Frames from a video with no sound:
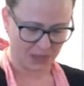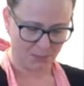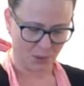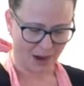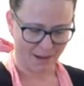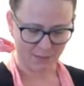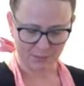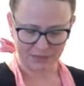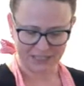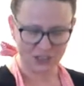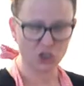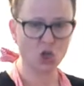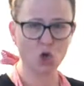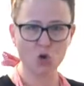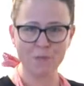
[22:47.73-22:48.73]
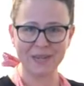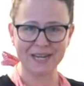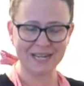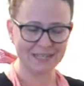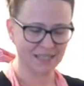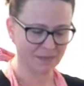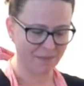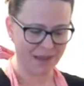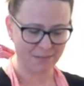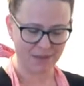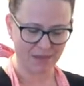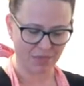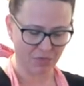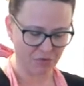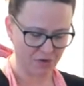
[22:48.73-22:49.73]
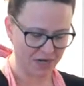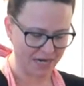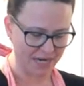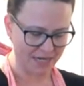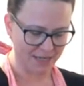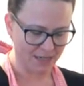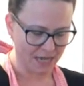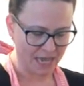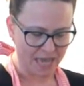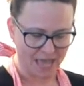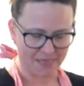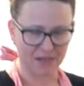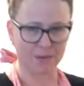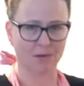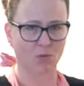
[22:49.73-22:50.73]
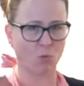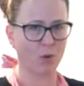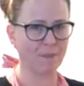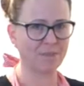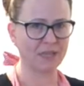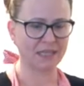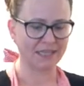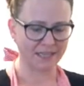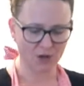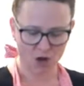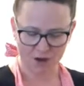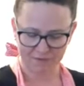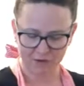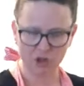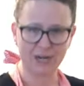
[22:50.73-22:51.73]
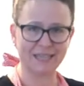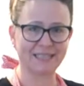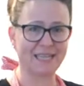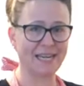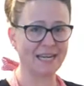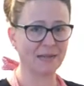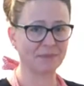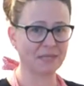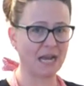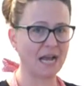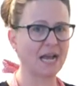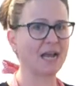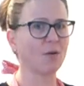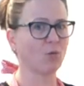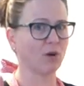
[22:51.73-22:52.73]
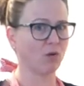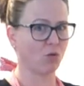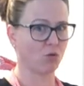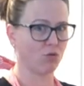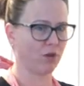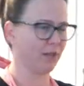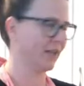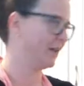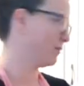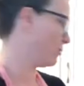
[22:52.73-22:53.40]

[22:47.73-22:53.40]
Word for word: probably 2 minutes, maybe 3, and then I'm going to whip the lid off, crank the heat up to high, and we're going to really get